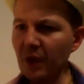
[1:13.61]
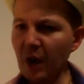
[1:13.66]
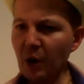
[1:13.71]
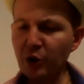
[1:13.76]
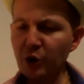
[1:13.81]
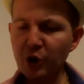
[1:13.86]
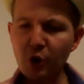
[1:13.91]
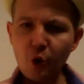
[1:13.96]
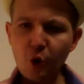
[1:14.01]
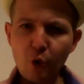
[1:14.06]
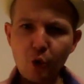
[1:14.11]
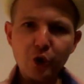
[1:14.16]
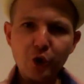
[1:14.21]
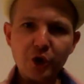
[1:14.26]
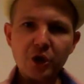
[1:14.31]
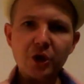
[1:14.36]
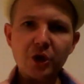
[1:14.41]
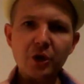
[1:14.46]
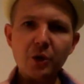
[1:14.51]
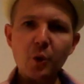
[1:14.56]
Our
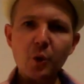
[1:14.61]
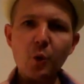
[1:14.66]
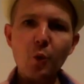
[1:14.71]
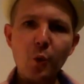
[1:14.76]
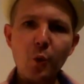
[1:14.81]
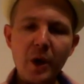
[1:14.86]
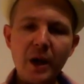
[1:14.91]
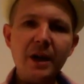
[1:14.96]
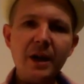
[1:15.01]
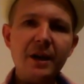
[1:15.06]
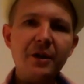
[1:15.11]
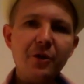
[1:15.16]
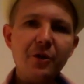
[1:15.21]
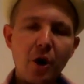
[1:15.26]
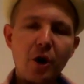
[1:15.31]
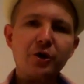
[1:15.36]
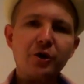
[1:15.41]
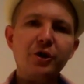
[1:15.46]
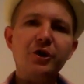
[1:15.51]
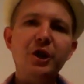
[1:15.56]
schools will
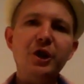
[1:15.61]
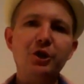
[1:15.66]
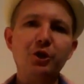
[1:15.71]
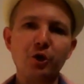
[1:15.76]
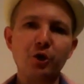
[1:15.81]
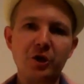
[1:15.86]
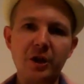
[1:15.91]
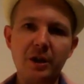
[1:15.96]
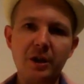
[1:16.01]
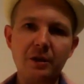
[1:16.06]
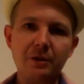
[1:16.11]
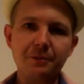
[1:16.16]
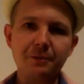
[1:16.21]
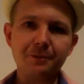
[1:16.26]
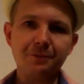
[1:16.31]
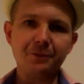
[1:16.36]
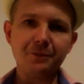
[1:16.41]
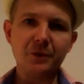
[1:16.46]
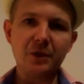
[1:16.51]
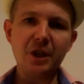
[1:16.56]
not teach
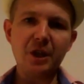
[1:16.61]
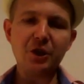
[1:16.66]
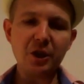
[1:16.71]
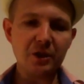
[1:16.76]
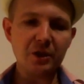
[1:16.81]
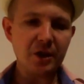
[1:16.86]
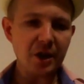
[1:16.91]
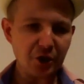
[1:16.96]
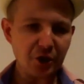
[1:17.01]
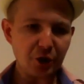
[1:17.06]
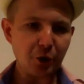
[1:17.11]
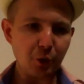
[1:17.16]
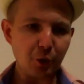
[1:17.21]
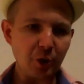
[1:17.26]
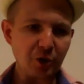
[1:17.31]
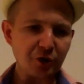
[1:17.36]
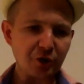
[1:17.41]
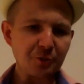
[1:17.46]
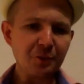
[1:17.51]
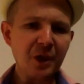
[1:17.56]
it
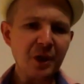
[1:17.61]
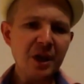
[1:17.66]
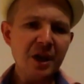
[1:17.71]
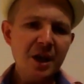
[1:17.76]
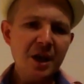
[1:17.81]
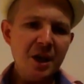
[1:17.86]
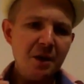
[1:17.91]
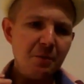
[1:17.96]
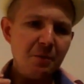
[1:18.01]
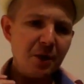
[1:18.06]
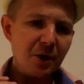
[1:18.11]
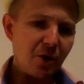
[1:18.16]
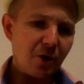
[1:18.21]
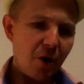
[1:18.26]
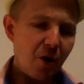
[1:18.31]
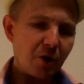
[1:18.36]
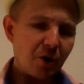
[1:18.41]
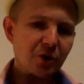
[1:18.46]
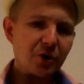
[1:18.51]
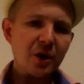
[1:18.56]
to us,
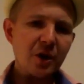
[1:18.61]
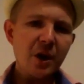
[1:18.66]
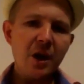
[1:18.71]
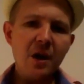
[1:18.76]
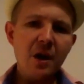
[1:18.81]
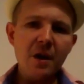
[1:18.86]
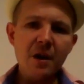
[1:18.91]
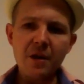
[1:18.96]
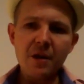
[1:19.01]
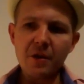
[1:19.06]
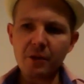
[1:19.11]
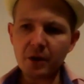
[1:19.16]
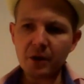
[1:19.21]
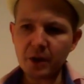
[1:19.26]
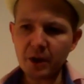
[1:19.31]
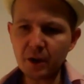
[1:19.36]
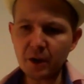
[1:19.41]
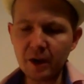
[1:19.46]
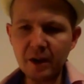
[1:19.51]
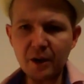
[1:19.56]
because
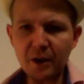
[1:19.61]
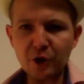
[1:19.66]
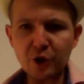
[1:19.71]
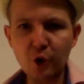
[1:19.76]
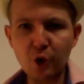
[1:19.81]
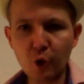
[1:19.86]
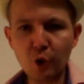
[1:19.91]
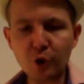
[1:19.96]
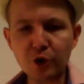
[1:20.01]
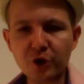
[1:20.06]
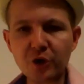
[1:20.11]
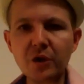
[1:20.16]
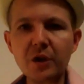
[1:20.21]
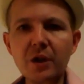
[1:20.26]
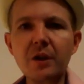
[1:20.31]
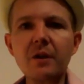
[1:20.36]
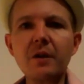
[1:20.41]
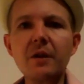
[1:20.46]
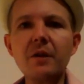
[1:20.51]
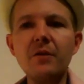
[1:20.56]
in our
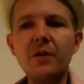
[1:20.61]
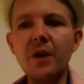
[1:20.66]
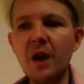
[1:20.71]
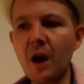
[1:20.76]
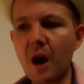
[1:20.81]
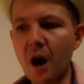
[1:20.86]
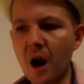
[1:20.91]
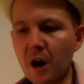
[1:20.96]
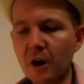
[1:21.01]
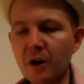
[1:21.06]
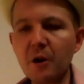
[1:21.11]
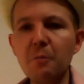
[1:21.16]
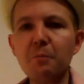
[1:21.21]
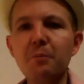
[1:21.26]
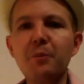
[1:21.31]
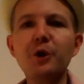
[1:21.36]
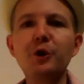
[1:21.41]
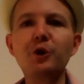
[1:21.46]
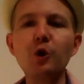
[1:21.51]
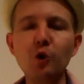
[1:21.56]
schools they are
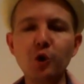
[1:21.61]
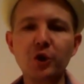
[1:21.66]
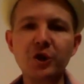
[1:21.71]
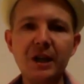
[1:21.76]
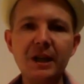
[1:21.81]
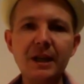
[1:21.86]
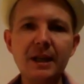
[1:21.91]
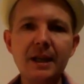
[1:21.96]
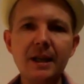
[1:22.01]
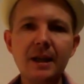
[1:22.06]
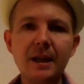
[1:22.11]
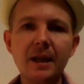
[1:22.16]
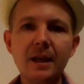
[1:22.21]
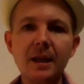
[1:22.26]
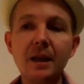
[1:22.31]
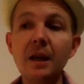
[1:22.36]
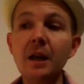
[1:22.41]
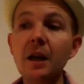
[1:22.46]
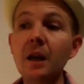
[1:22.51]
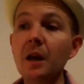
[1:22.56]
producing
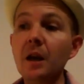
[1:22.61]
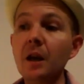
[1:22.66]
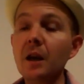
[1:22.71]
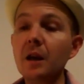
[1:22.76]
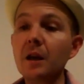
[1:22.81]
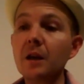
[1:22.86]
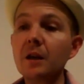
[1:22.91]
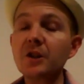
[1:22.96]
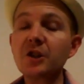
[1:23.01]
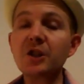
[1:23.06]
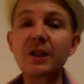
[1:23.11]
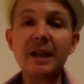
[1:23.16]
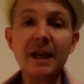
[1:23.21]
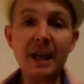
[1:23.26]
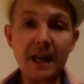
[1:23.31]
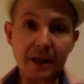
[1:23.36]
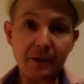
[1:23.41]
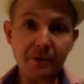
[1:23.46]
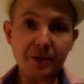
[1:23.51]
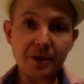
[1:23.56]

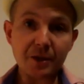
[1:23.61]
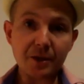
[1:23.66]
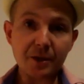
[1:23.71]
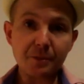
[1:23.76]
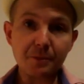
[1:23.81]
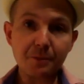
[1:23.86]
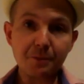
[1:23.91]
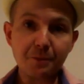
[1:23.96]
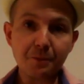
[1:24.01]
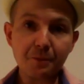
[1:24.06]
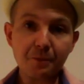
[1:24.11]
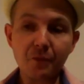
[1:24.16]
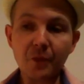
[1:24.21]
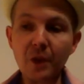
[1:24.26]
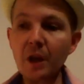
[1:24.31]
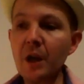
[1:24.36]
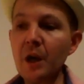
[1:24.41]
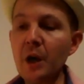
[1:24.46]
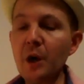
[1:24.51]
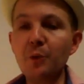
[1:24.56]
slaves.
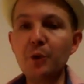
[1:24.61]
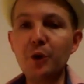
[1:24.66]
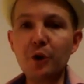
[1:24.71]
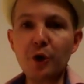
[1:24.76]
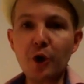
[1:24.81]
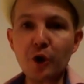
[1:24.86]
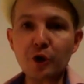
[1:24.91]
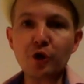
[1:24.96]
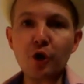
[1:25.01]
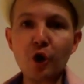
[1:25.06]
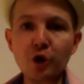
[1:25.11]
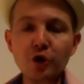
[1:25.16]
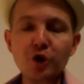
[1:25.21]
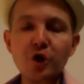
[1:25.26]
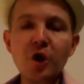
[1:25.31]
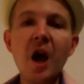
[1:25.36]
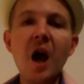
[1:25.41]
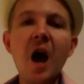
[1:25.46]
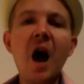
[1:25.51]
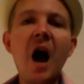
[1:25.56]
We are not
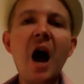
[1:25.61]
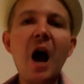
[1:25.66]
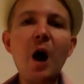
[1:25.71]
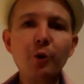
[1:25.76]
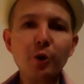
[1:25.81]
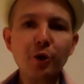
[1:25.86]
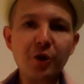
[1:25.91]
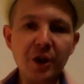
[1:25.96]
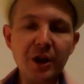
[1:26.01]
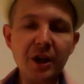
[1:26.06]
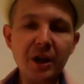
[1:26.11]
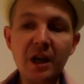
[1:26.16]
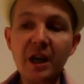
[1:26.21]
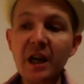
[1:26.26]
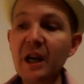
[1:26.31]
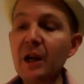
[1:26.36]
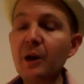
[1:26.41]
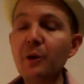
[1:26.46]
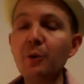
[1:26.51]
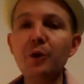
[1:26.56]
taught how to think,
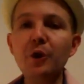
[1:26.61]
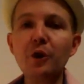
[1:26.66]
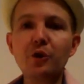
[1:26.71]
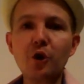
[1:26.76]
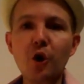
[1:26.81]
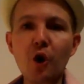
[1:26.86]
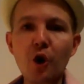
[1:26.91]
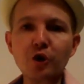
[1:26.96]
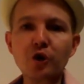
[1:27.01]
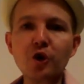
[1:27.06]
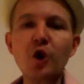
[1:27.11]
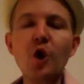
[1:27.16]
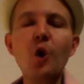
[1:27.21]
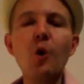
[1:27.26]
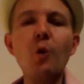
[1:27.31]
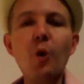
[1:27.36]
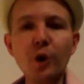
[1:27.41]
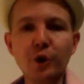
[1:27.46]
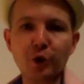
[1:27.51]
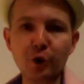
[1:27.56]
we are taught
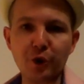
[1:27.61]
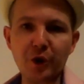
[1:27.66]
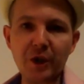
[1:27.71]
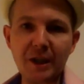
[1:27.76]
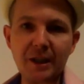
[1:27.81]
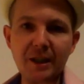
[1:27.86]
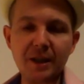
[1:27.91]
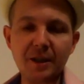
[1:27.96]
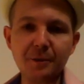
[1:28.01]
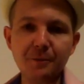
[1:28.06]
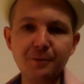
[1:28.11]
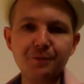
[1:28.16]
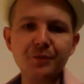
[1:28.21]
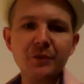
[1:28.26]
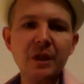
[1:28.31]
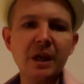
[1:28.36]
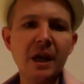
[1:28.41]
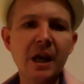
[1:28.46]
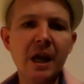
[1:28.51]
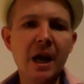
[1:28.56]
what to think.
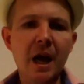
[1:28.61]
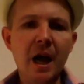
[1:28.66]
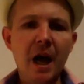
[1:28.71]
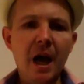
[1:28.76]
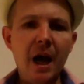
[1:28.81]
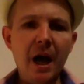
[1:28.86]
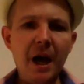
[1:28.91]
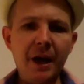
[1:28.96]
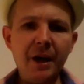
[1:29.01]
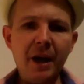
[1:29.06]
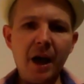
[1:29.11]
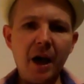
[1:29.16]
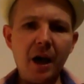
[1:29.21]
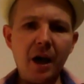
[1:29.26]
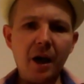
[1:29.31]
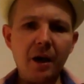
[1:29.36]
And